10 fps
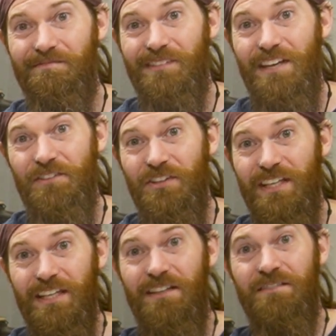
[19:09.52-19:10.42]
if you
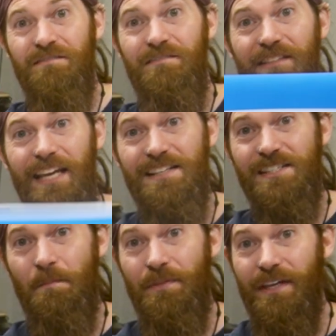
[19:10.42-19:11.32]
need to get
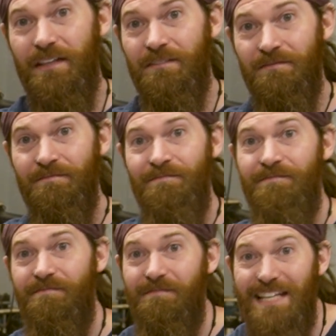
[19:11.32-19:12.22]
something
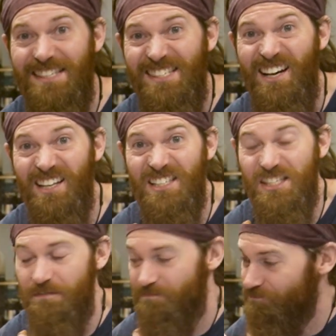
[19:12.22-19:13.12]
that
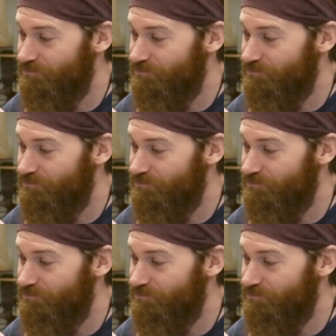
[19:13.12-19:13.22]
sucks,